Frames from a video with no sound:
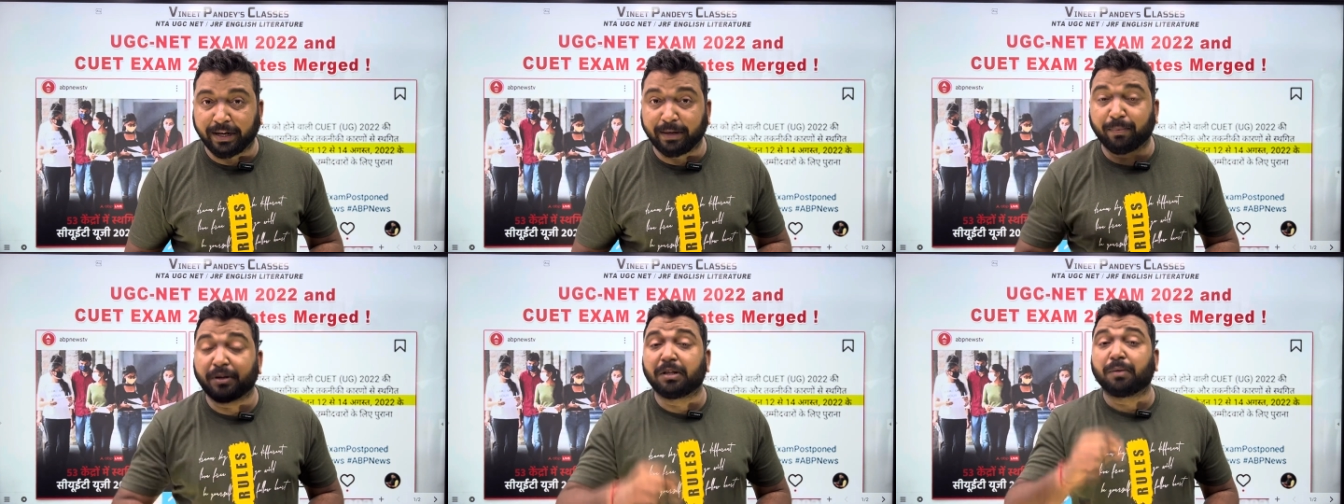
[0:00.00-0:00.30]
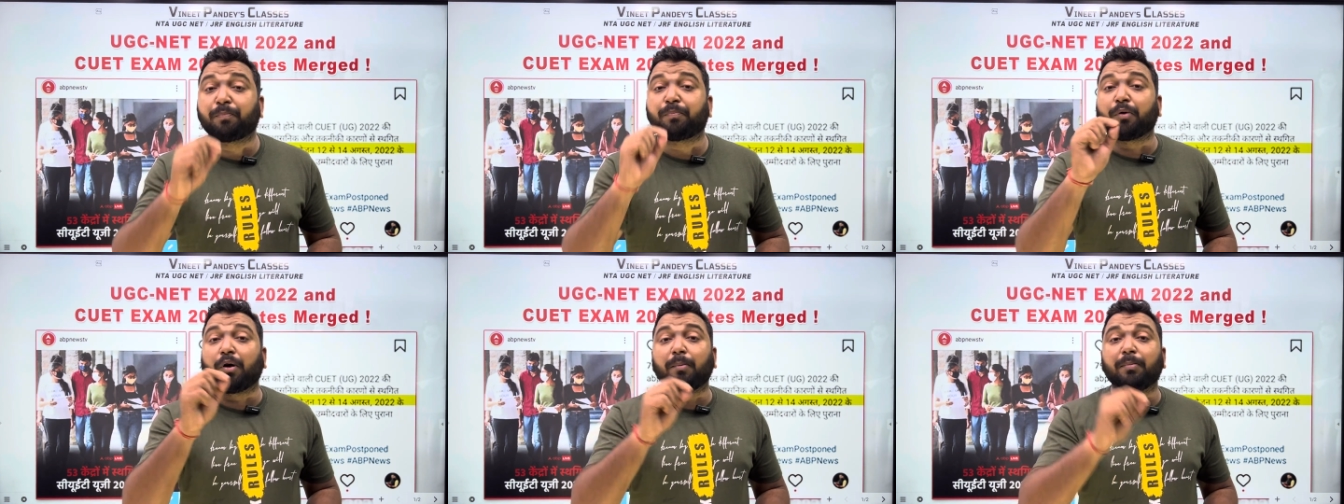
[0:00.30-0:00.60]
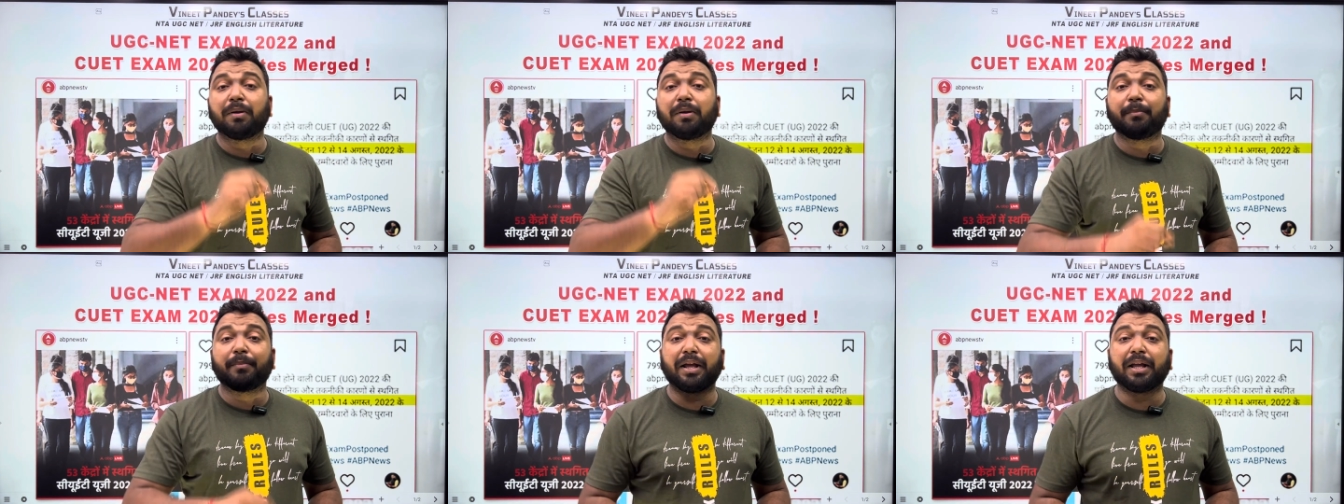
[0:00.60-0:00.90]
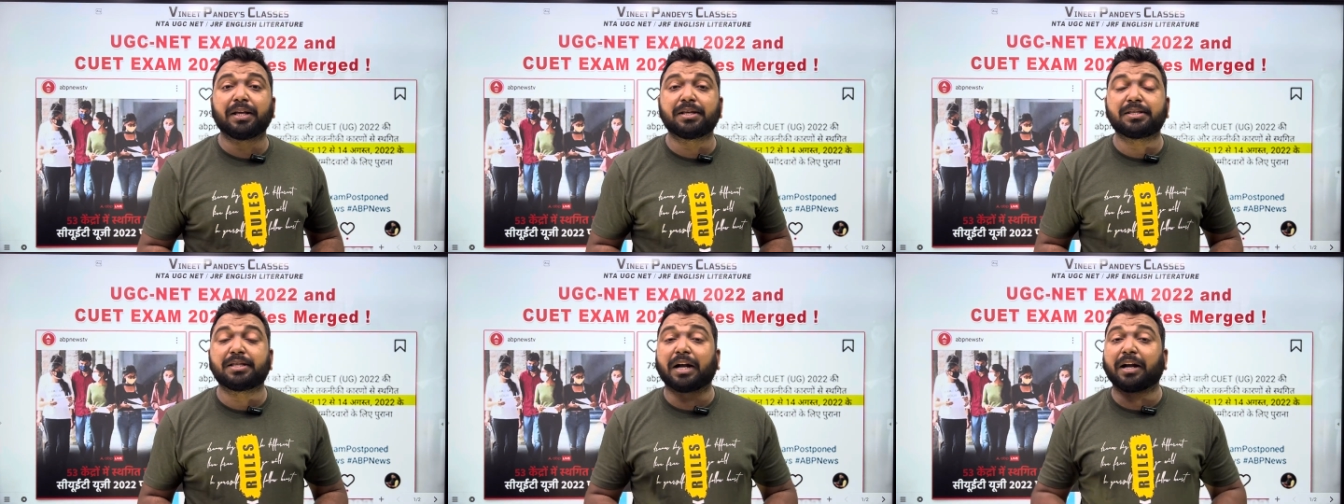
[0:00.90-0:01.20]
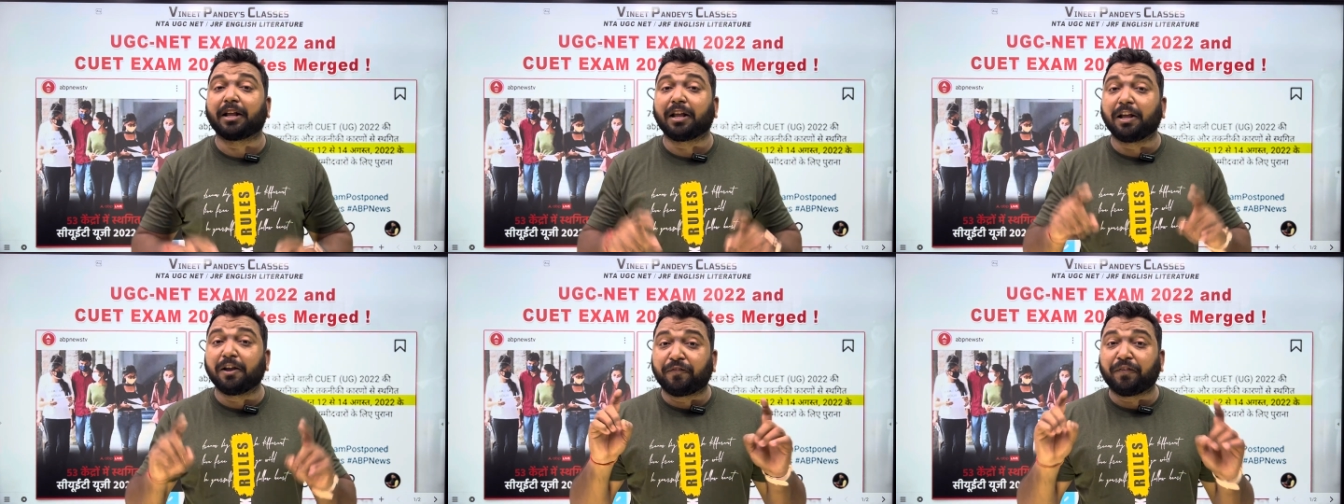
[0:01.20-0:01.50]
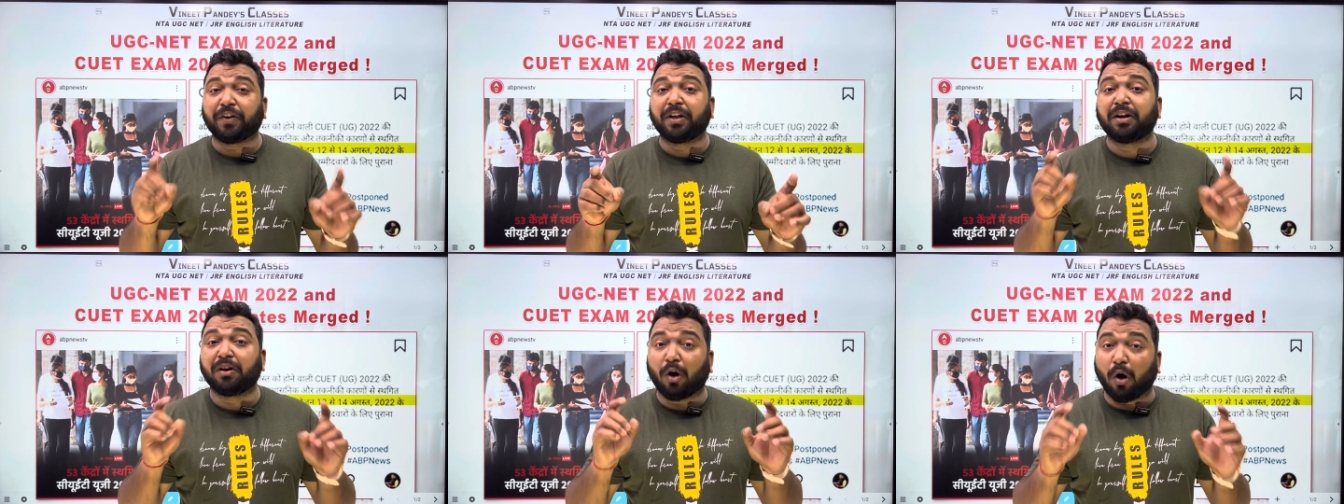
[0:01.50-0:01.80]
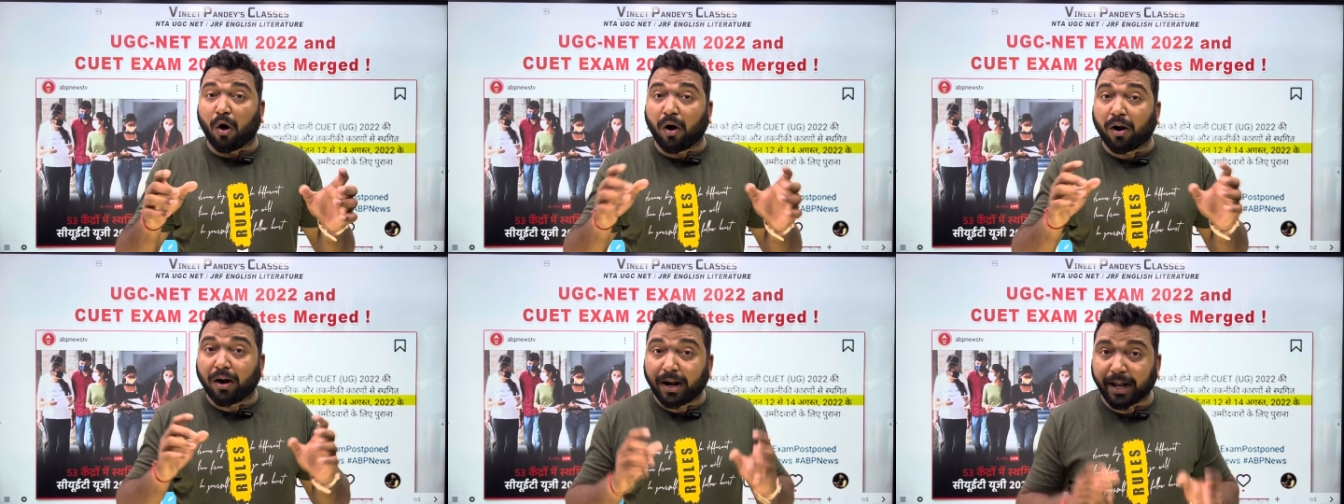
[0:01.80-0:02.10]
But the problem is that if in
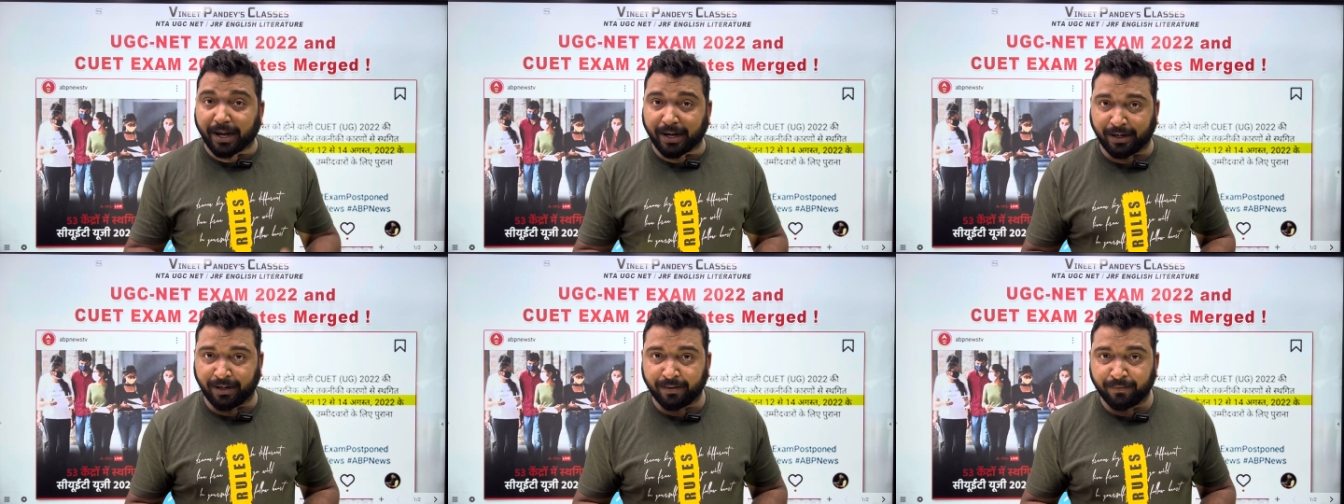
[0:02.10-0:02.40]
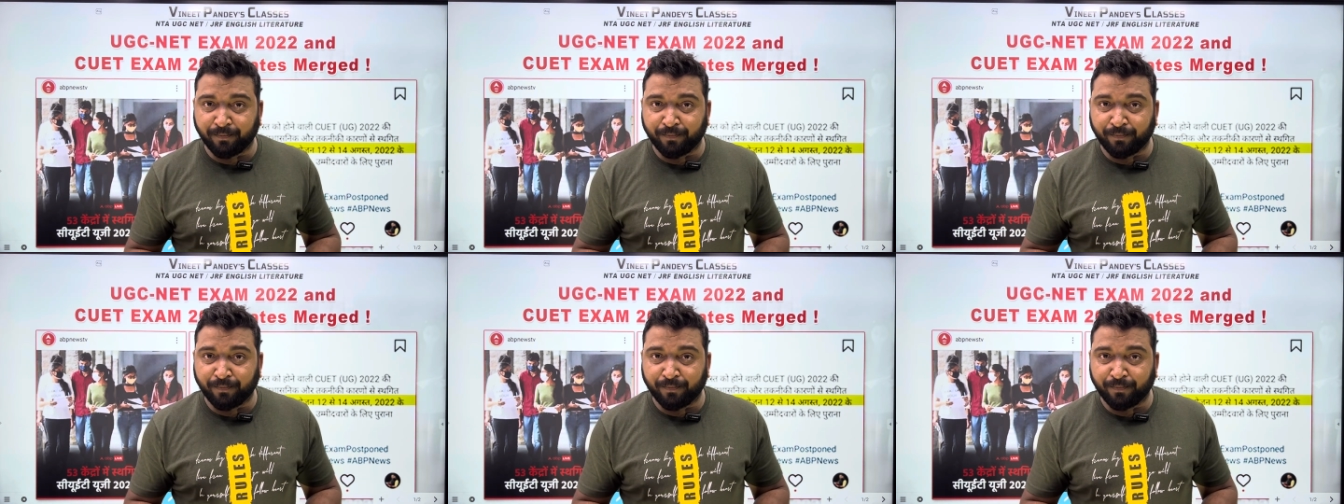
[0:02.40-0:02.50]
online,